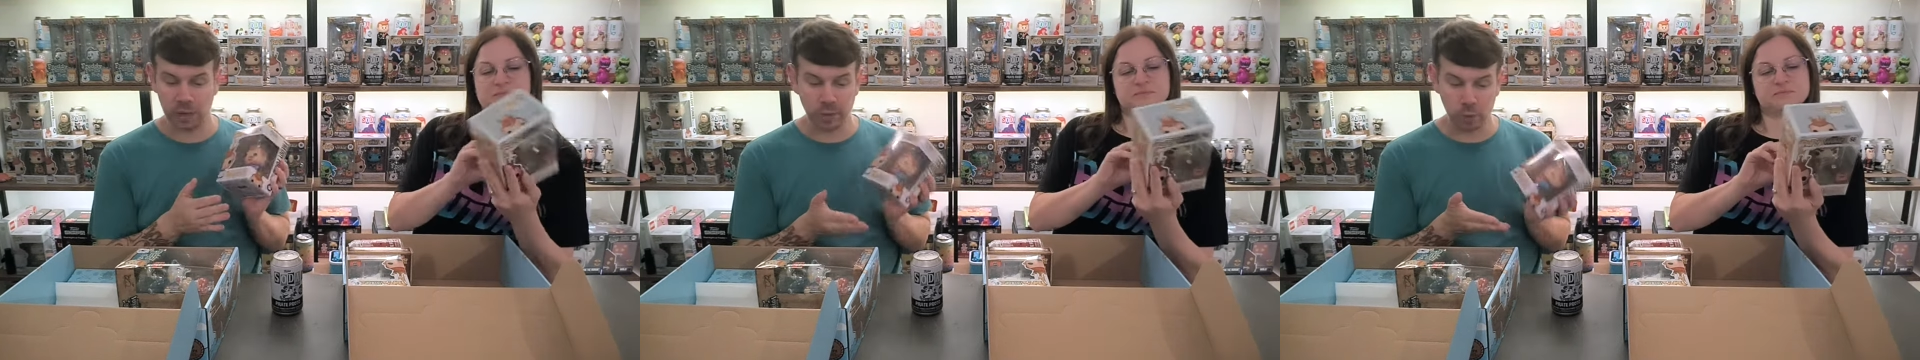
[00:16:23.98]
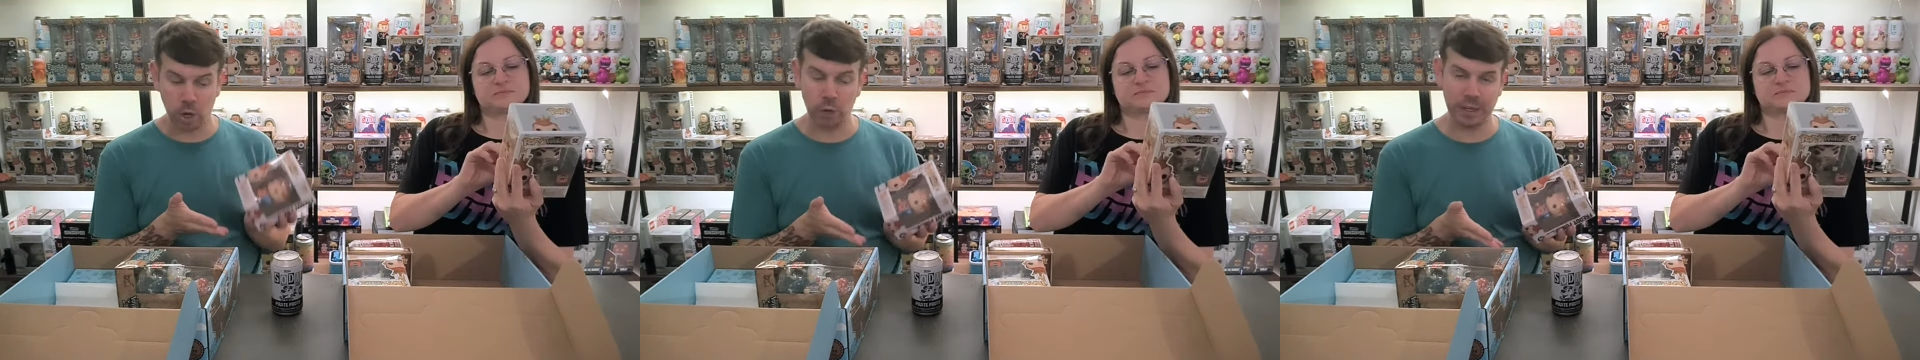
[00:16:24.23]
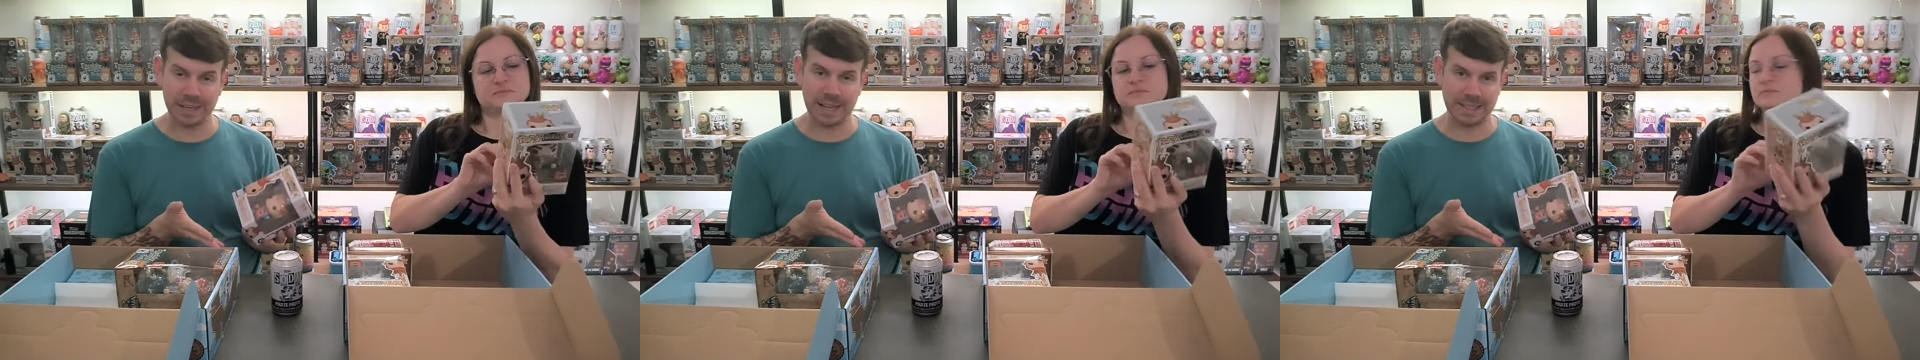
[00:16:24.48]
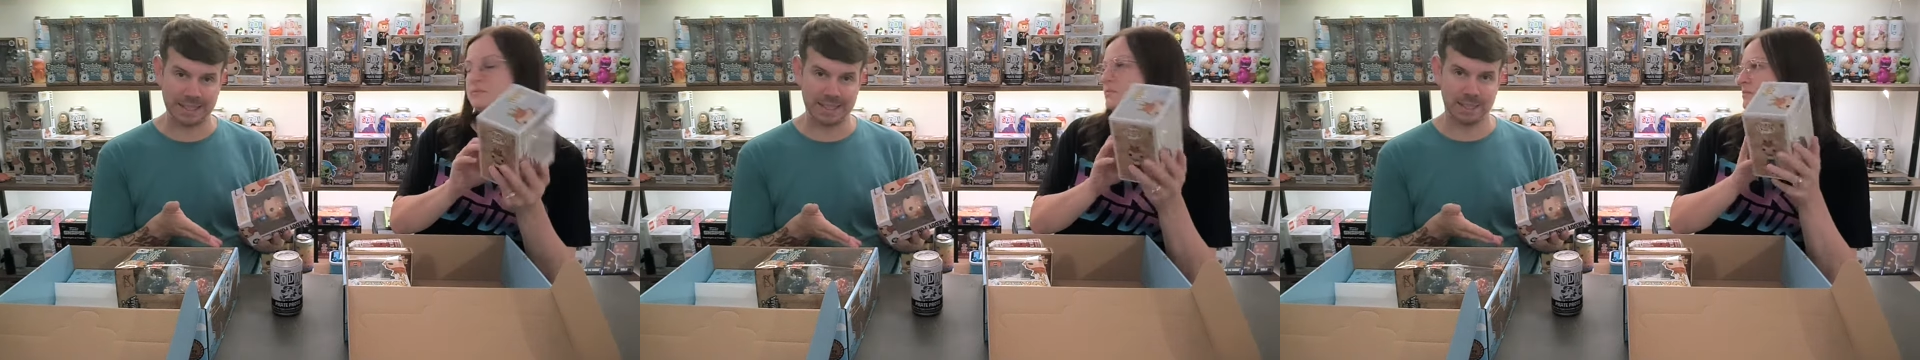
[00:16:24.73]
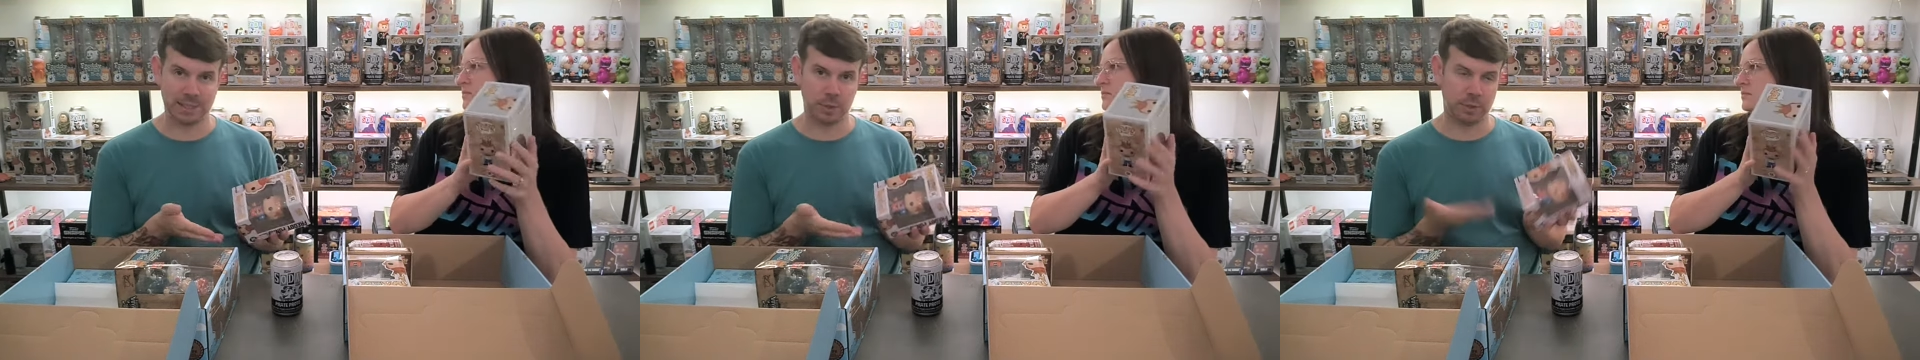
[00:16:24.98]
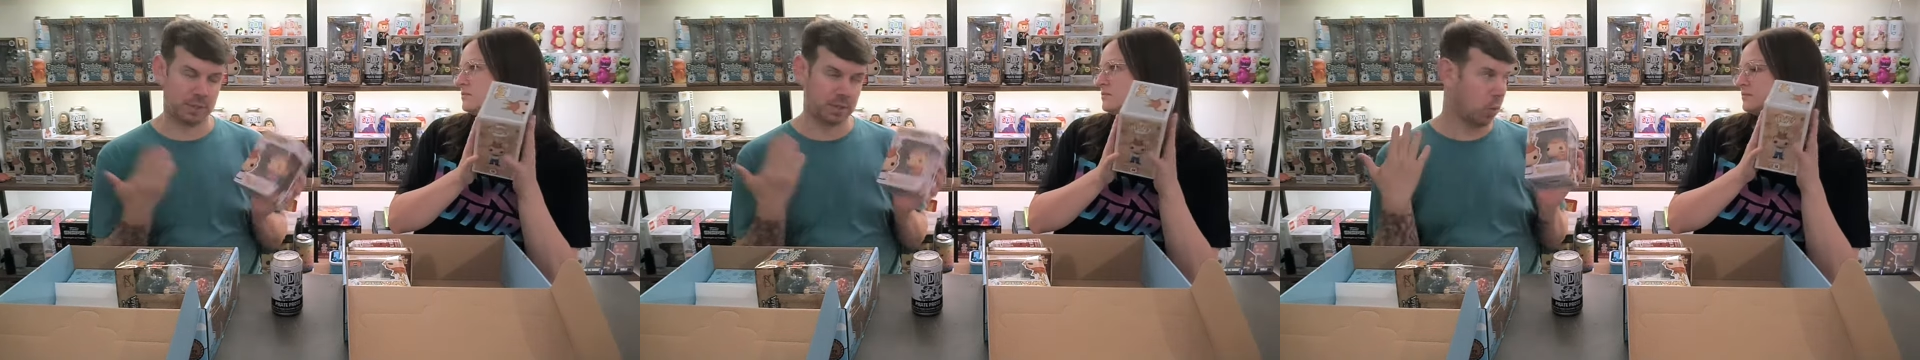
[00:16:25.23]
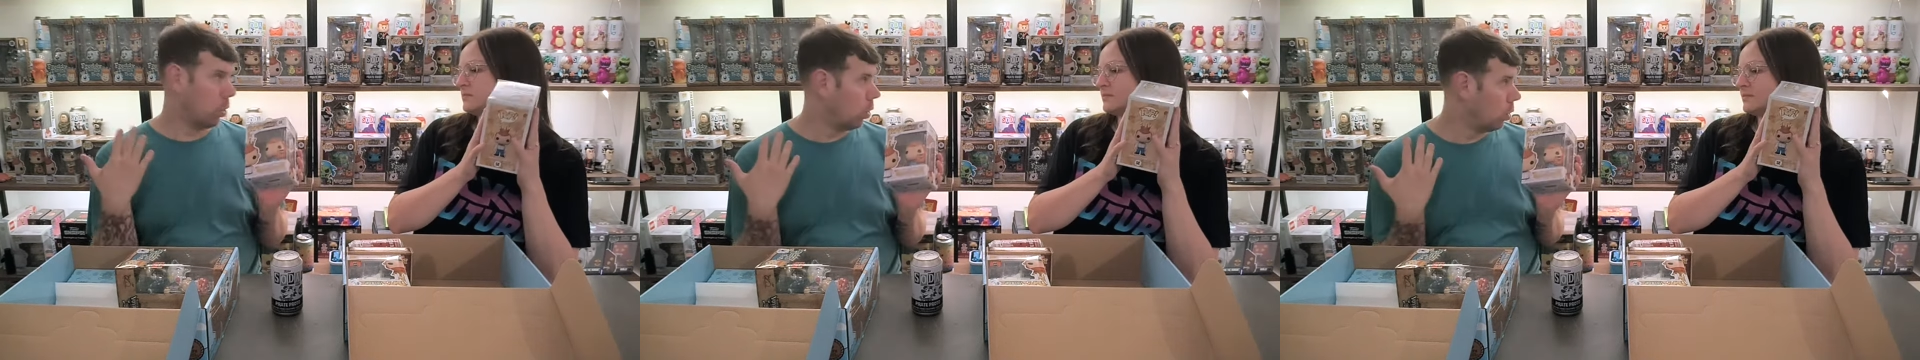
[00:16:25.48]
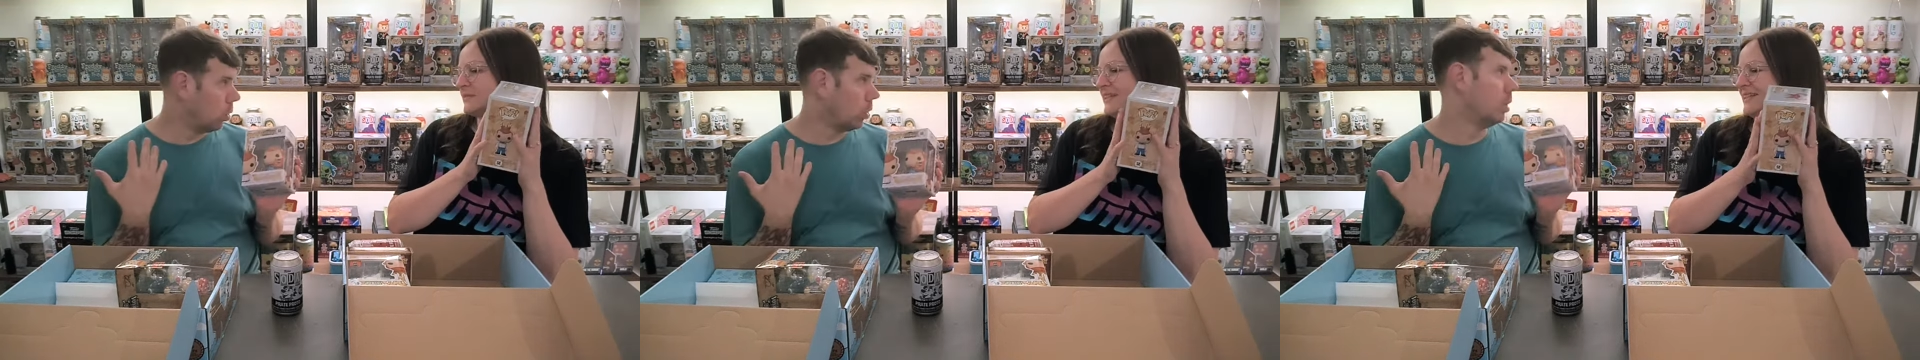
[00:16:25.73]
Speaker 1: were only collecting the soda, so all
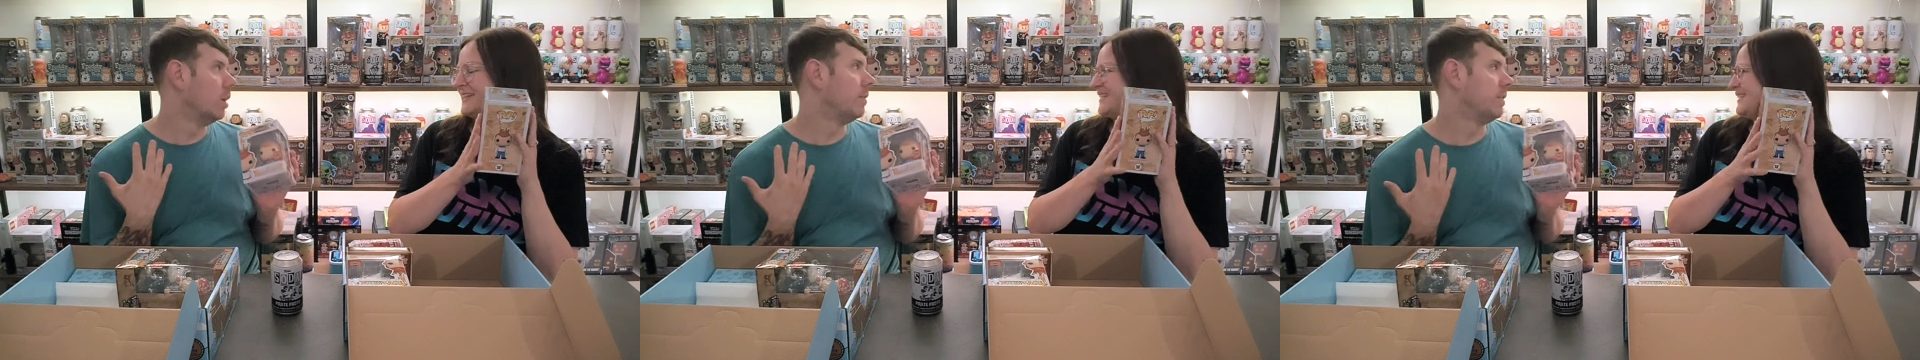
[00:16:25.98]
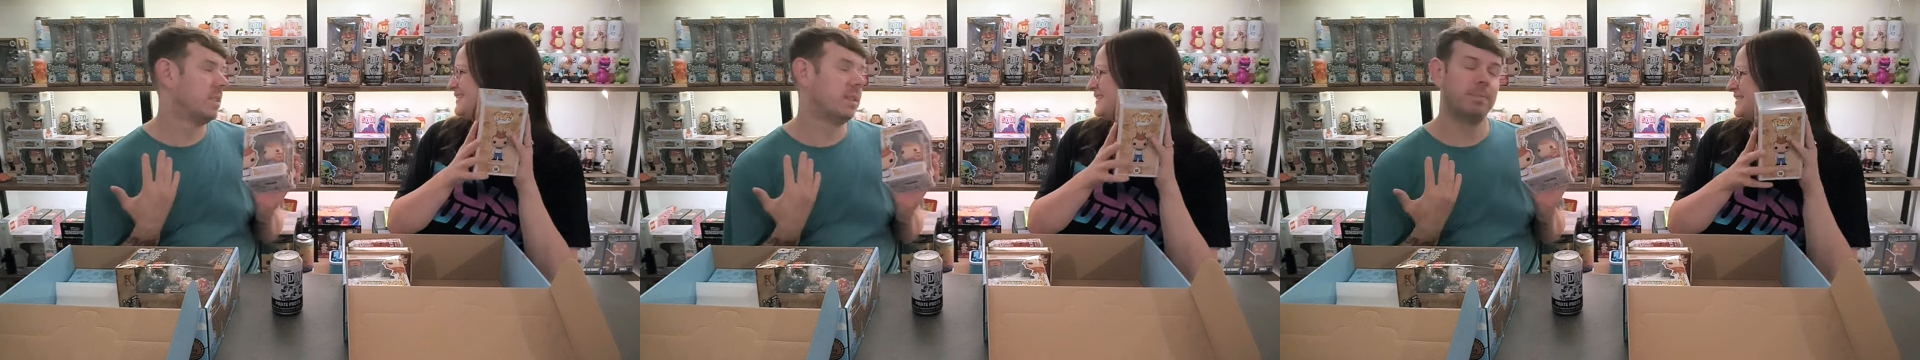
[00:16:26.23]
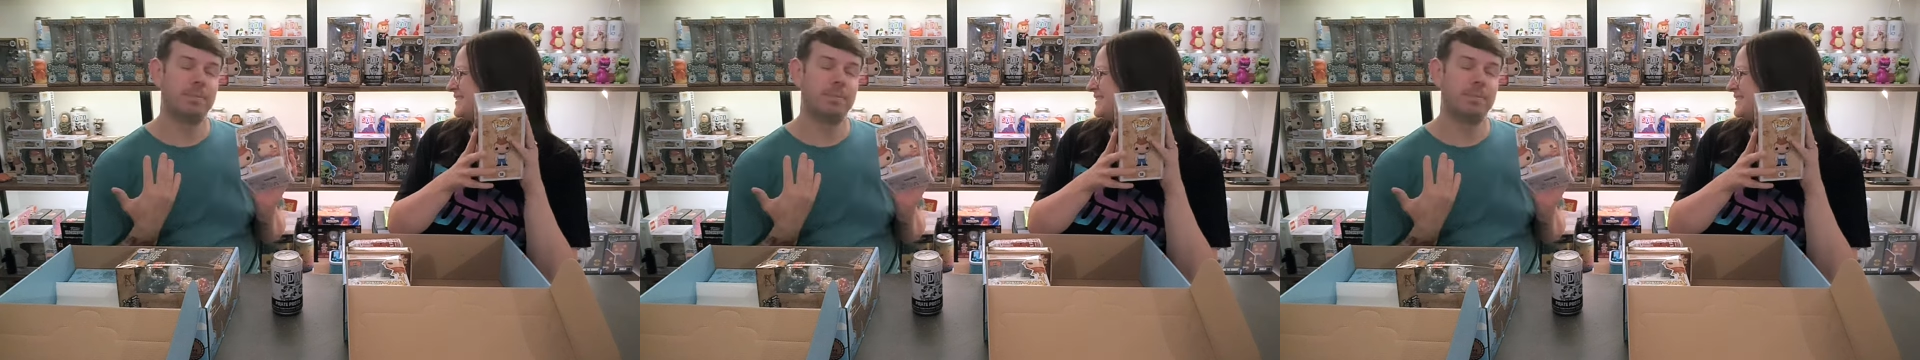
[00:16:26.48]
of the